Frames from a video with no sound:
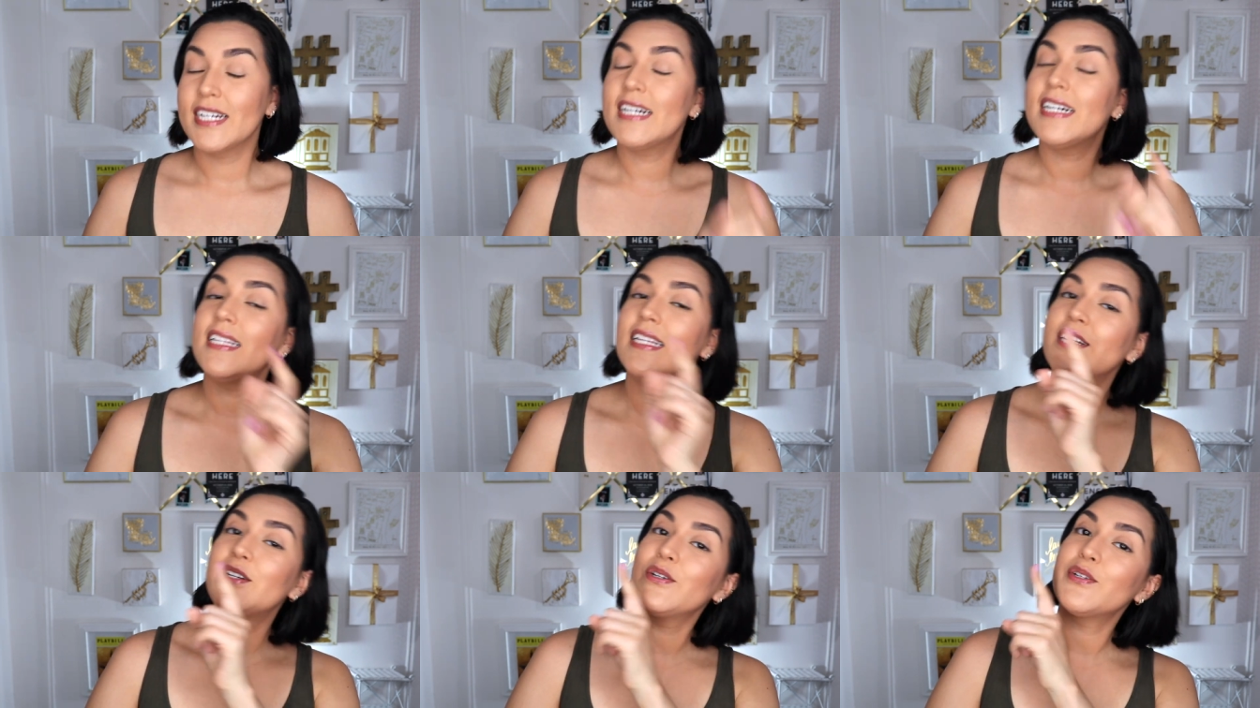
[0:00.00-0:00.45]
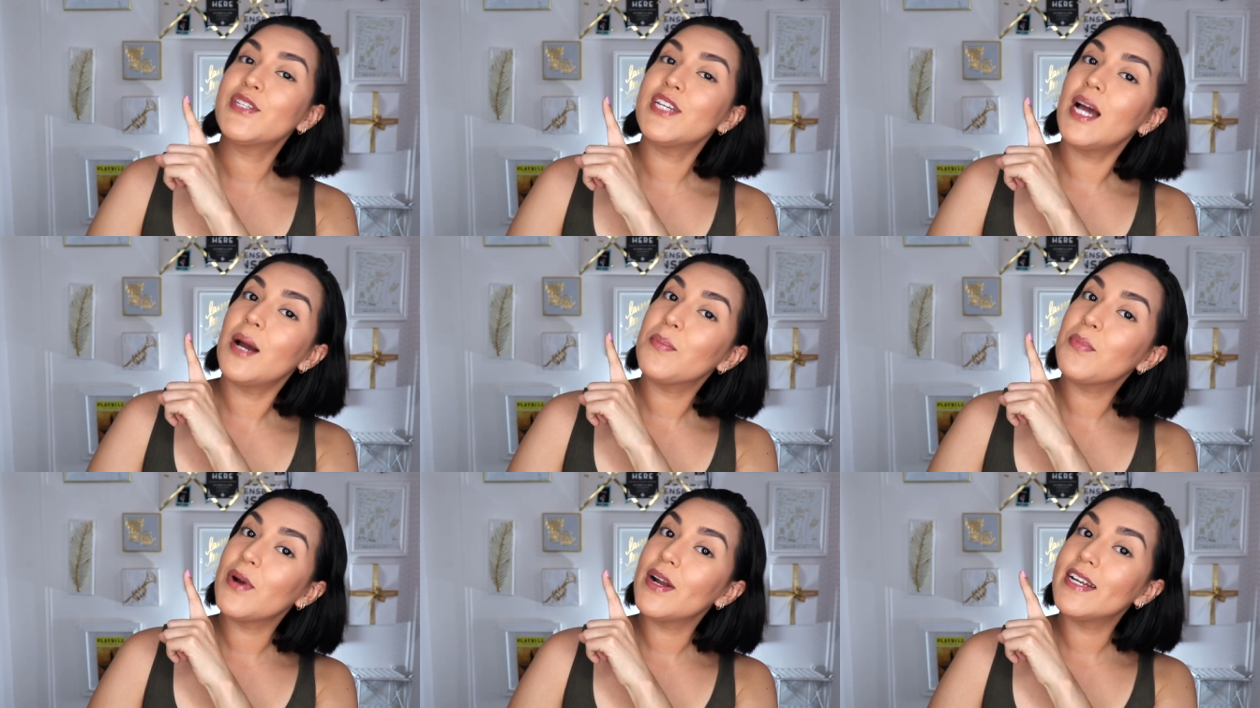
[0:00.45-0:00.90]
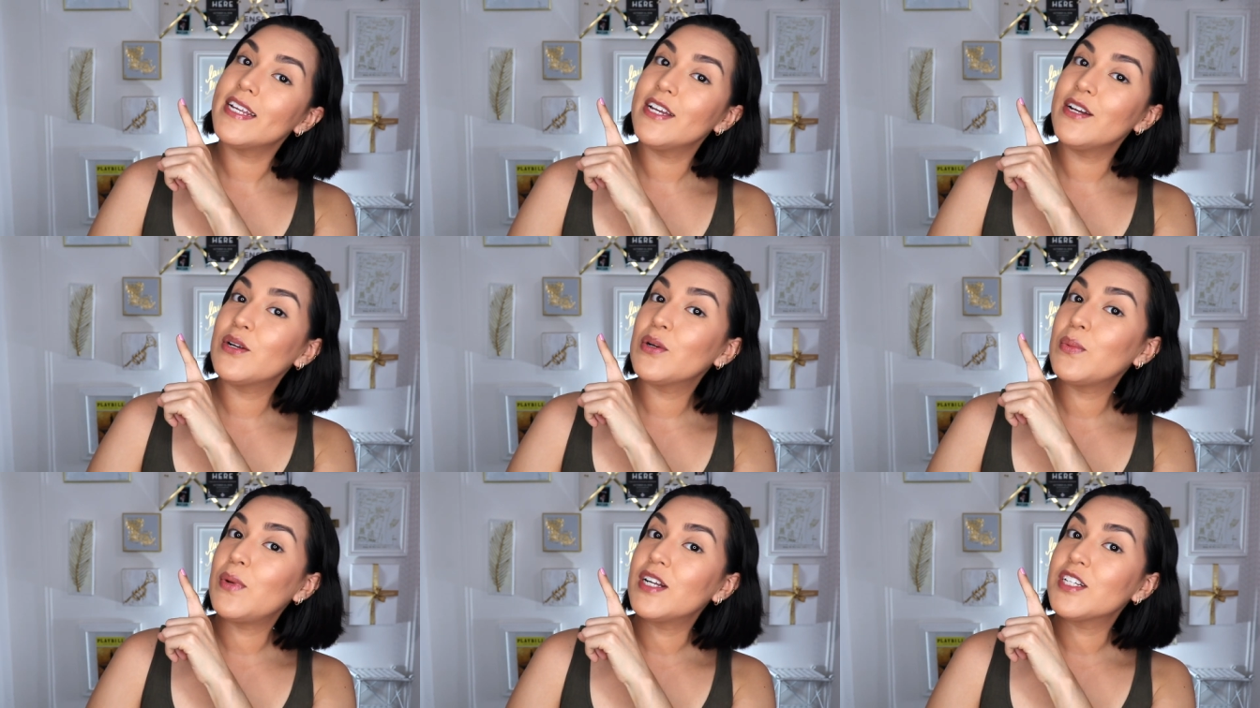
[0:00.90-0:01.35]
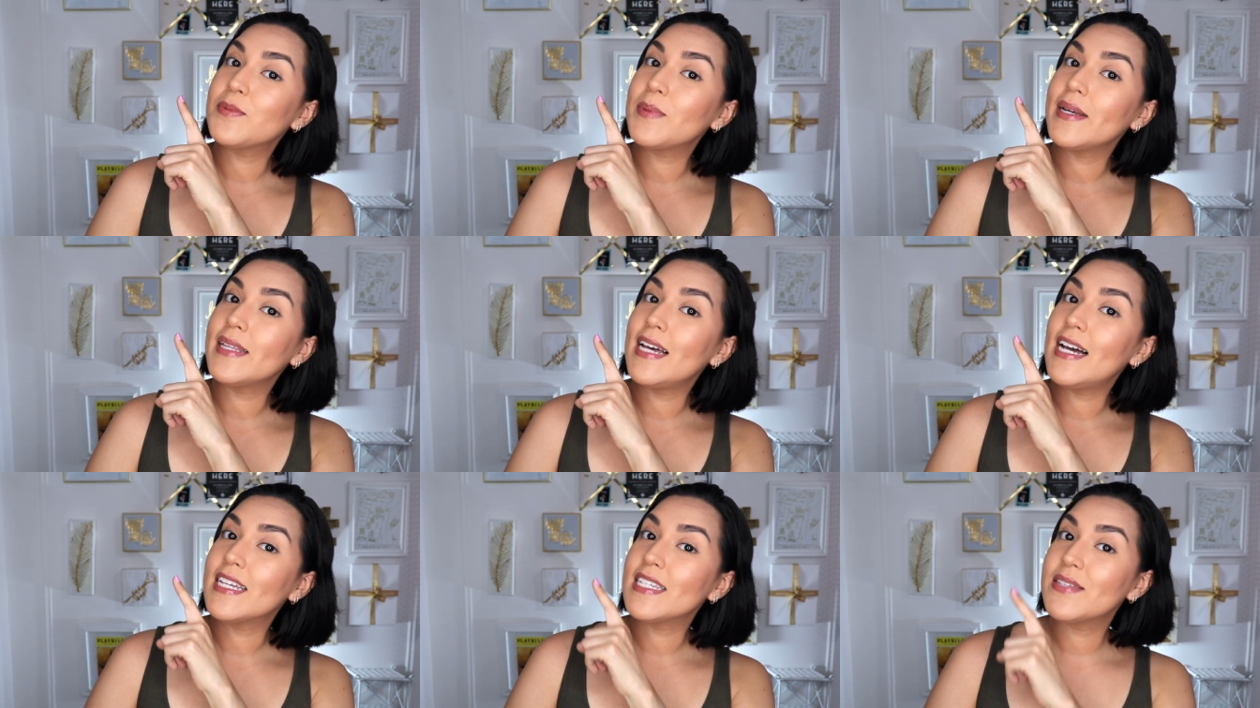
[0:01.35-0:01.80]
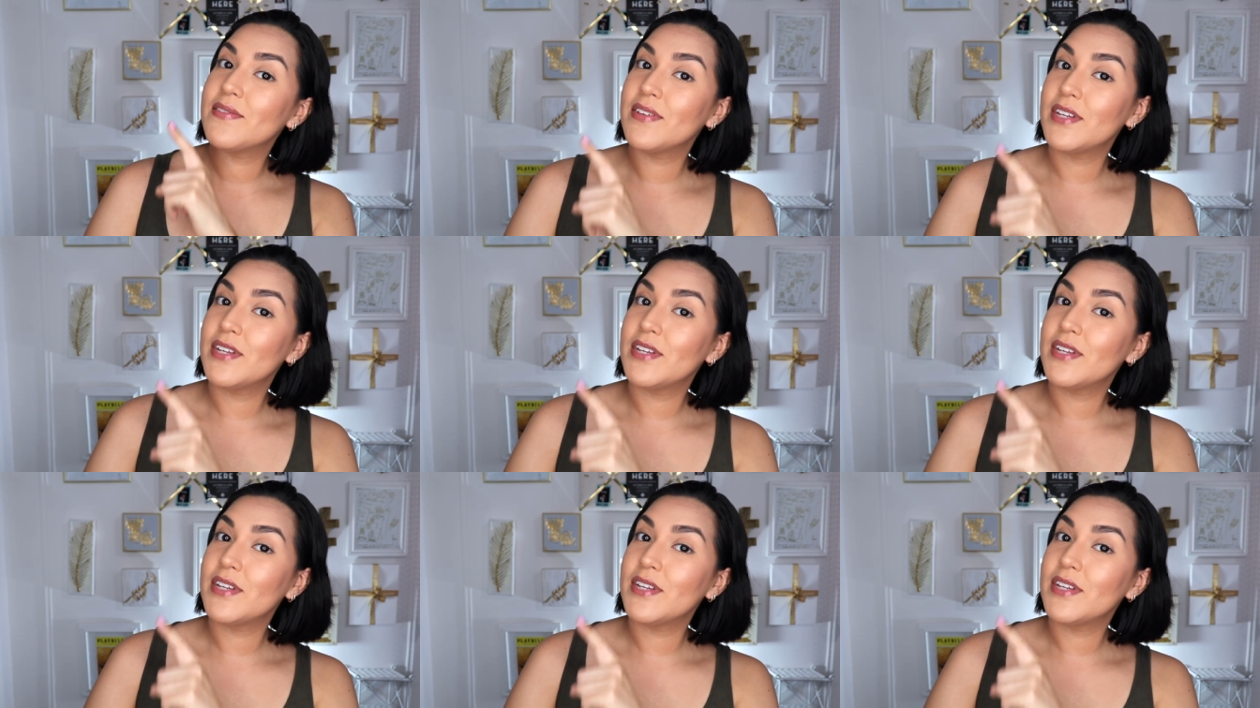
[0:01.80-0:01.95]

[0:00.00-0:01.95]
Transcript: click or tap right here to watch my last